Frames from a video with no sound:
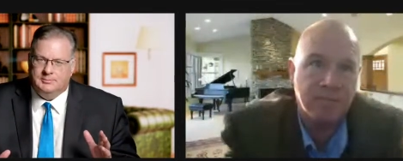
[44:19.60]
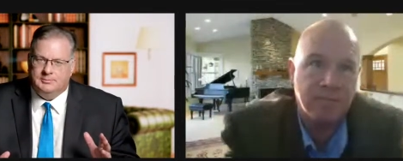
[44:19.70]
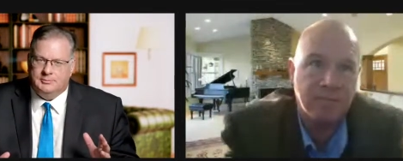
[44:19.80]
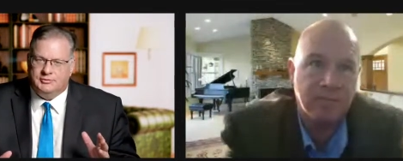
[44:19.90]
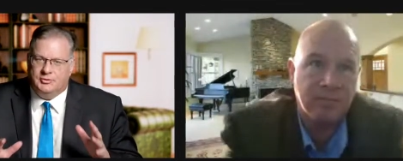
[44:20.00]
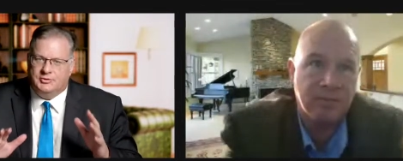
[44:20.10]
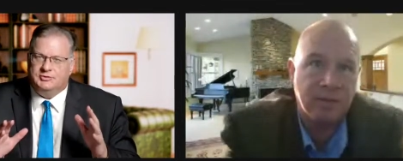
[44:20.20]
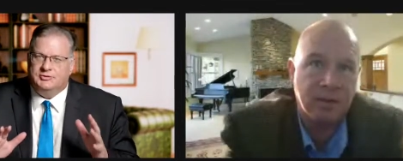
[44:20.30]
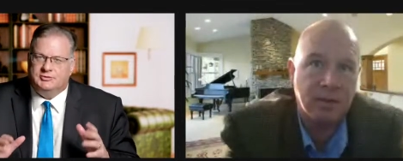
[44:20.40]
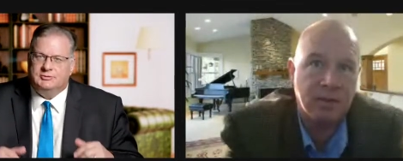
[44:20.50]
Speaker 1: So this
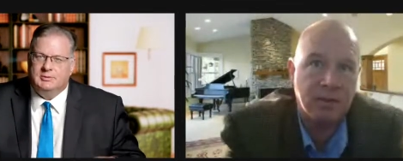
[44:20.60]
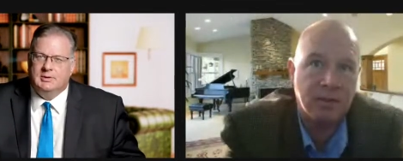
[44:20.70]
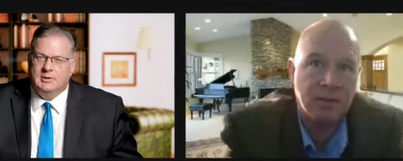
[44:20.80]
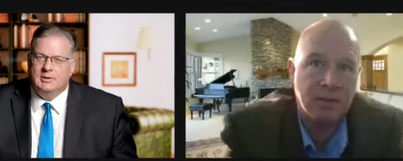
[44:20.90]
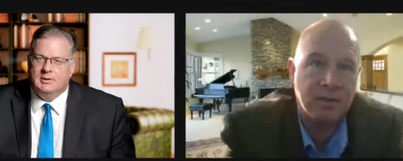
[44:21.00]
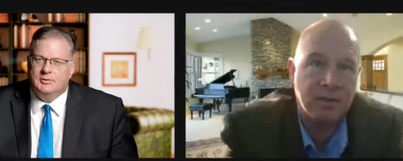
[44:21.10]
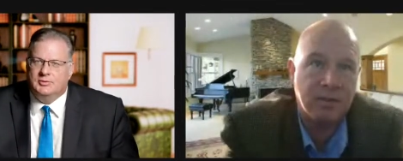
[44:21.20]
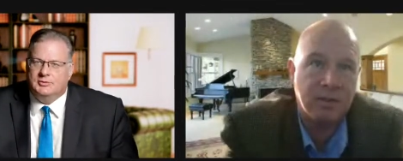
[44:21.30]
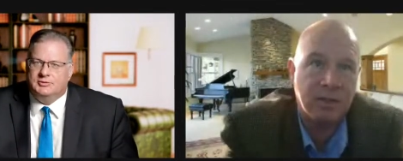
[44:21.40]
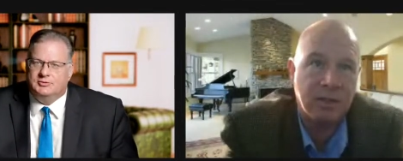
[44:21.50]
is
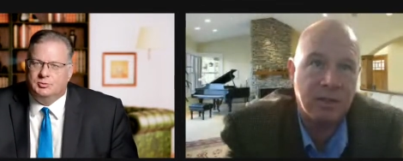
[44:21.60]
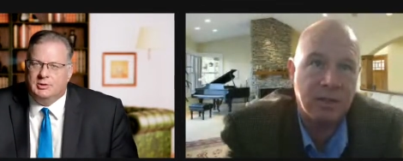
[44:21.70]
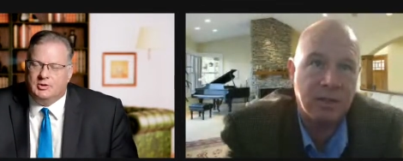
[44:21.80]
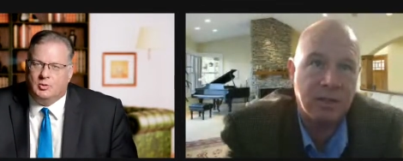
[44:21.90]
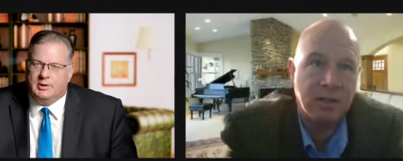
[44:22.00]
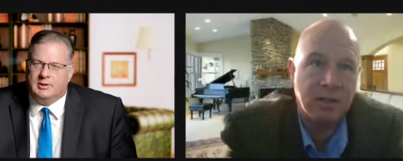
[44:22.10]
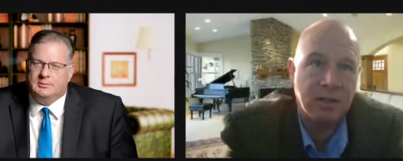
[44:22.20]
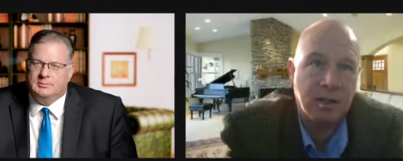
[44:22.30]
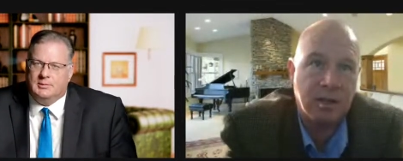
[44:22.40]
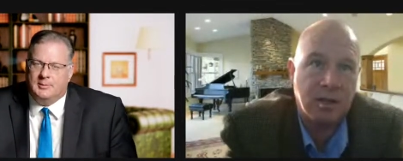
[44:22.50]
this is really quite a
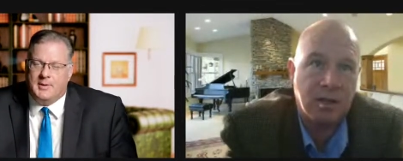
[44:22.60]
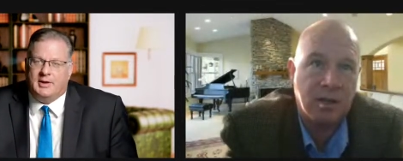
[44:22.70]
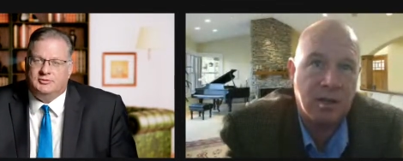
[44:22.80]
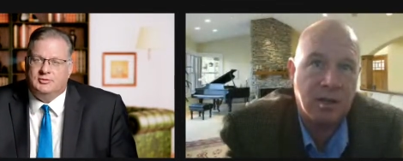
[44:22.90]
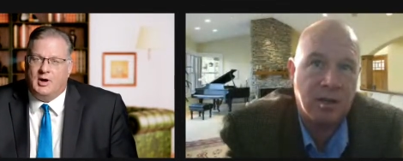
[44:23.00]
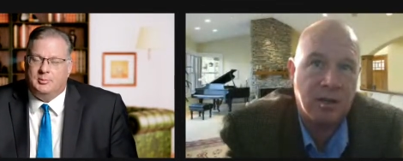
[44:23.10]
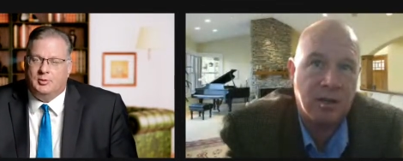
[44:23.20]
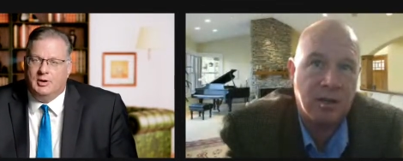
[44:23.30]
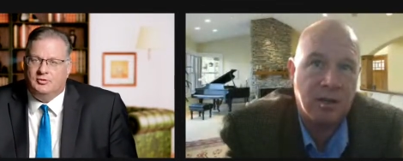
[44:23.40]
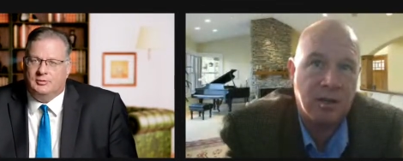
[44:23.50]
a massive
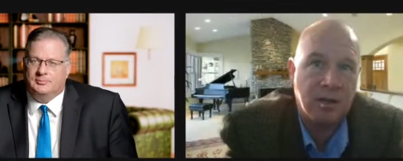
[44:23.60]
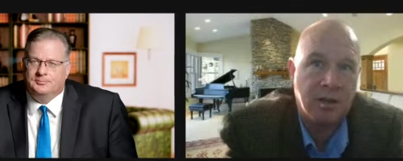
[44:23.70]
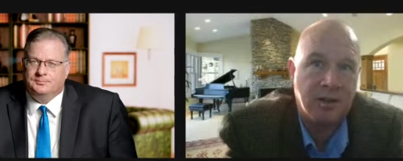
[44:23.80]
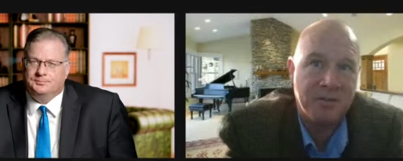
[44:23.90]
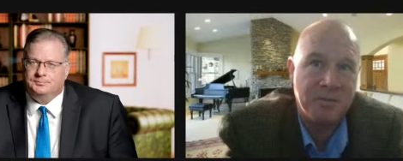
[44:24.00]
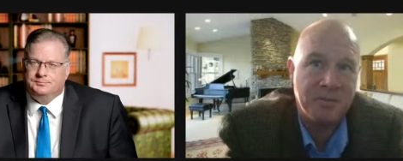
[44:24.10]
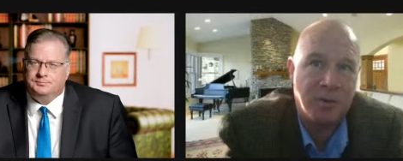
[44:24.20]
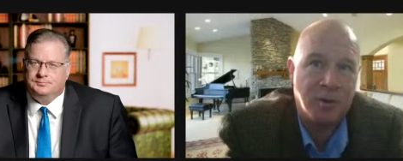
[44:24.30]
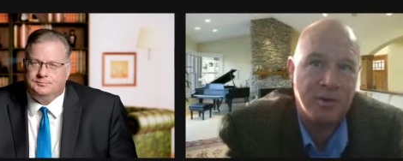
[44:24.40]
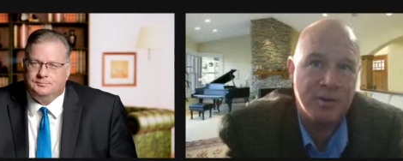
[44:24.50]
operation. Oh,
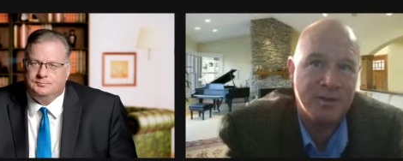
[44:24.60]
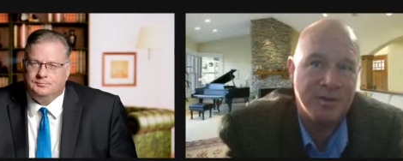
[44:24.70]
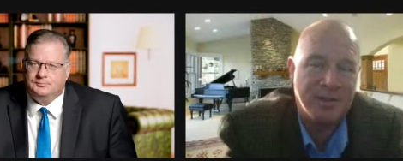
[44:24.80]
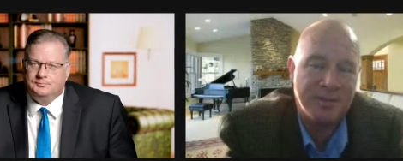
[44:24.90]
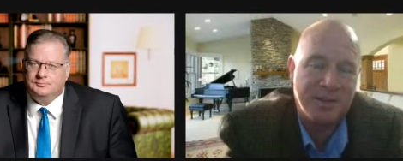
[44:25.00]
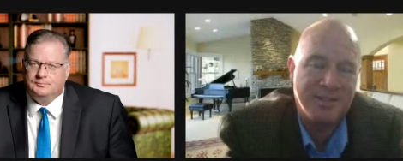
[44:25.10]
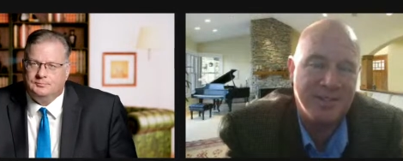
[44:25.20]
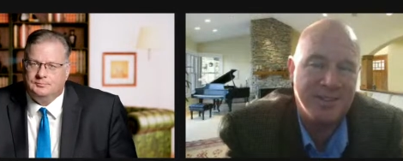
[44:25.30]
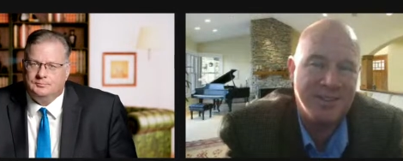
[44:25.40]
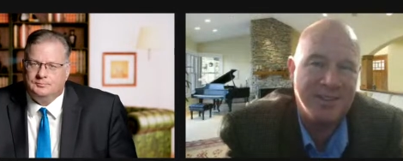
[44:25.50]
there's, I mean,
Speaker 2: it,
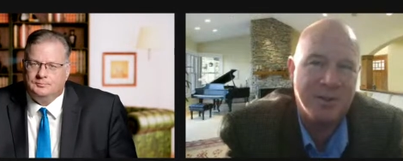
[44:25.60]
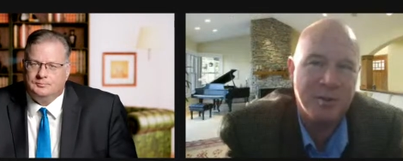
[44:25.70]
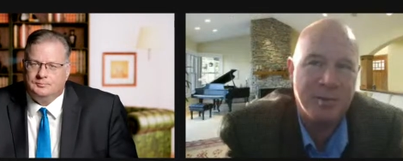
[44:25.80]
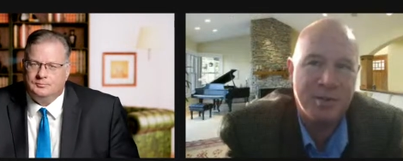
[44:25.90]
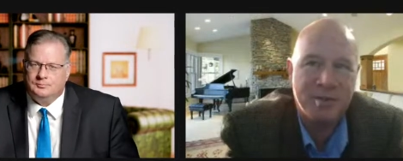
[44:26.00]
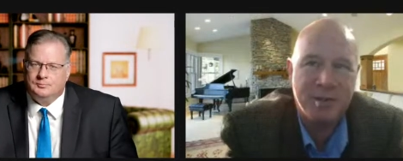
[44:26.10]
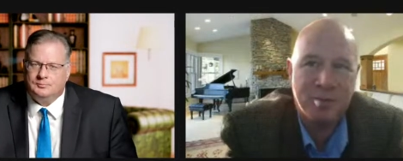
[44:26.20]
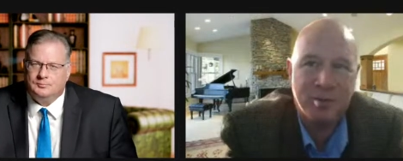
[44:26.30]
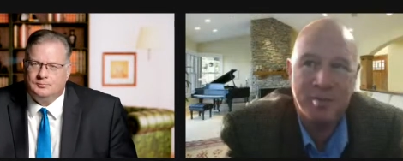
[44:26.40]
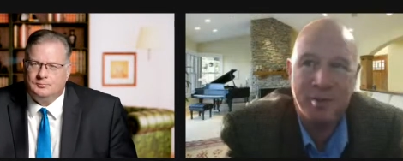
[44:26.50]
it, goes much deeper. I
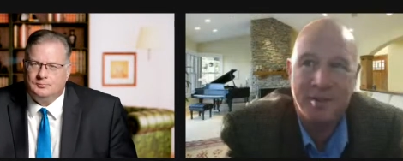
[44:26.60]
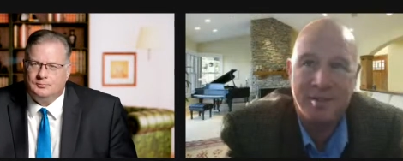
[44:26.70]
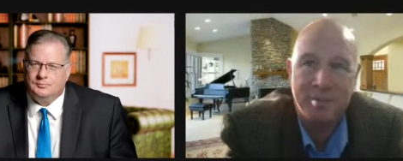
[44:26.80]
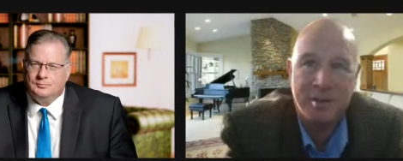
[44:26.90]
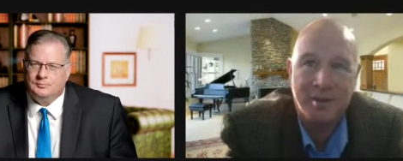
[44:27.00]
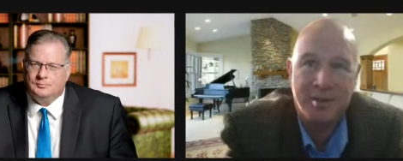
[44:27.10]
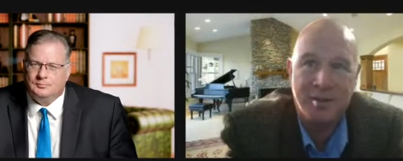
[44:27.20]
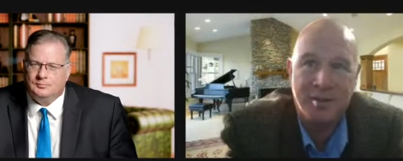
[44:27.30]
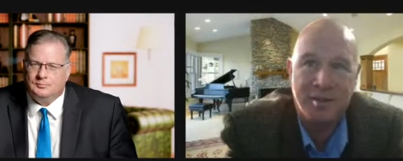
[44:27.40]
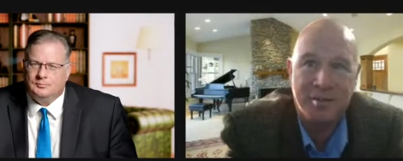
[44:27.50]
mean, depending on how,
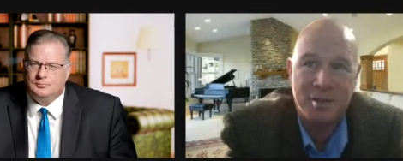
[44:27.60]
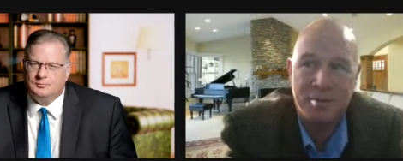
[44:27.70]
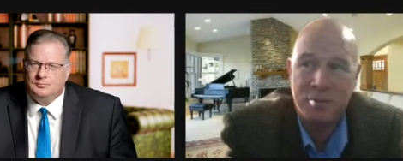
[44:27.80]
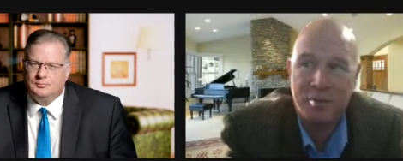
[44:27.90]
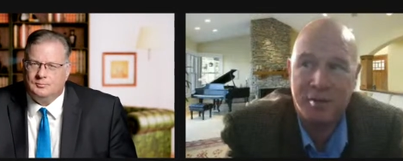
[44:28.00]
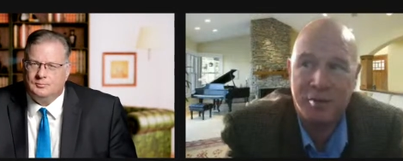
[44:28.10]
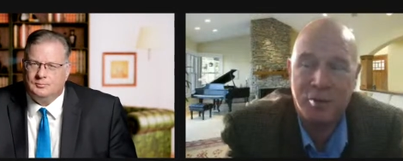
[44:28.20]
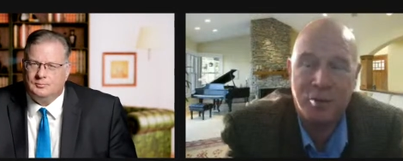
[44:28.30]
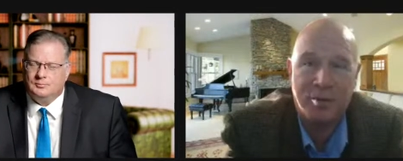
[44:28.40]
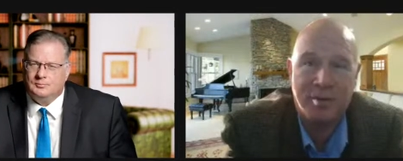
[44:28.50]
how deep you want to
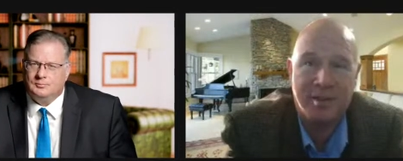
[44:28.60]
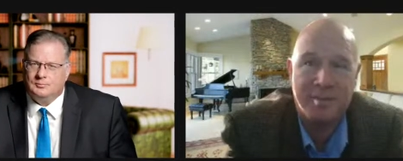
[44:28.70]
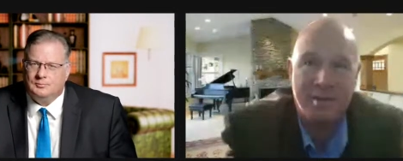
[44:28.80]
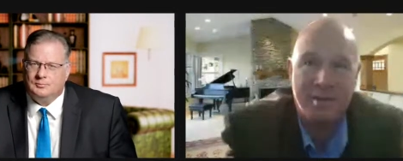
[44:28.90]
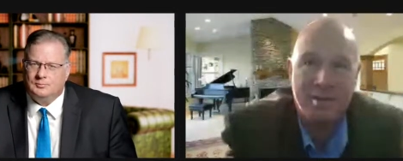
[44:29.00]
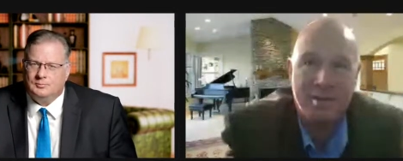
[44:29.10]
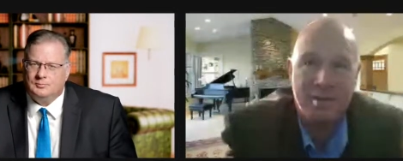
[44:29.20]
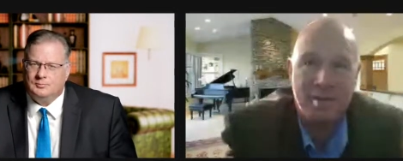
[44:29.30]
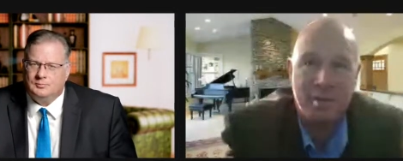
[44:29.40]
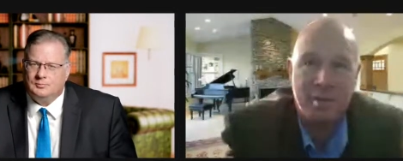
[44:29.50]
go, I mean, this, this
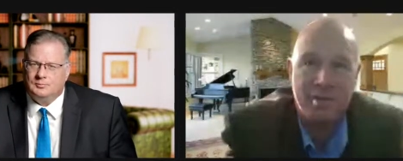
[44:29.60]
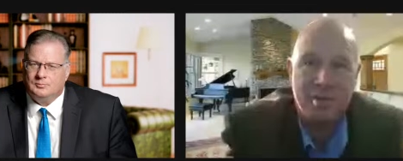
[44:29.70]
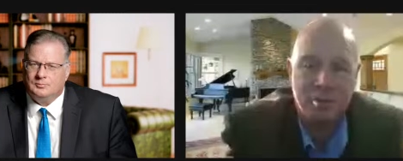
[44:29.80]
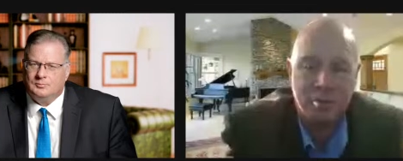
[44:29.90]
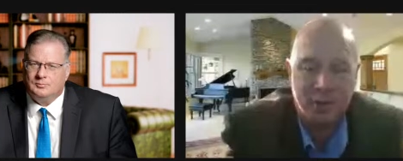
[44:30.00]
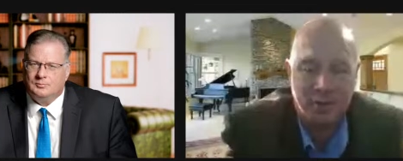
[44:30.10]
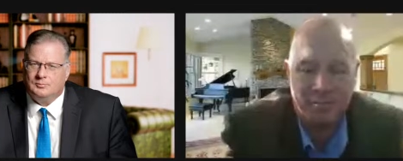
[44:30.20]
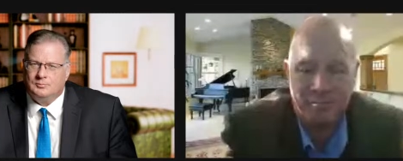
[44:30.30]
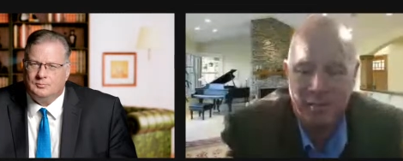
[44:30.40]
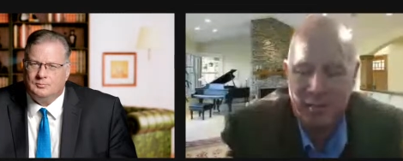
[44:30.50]
speaks to, um,
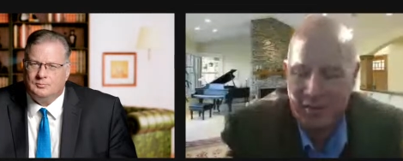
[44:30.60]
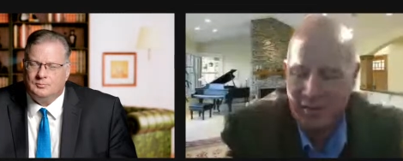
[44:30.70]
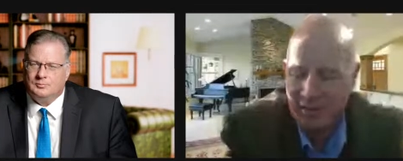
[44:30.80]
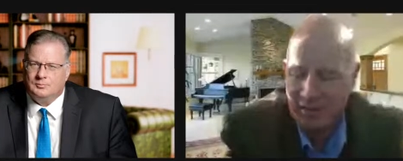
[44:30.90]
you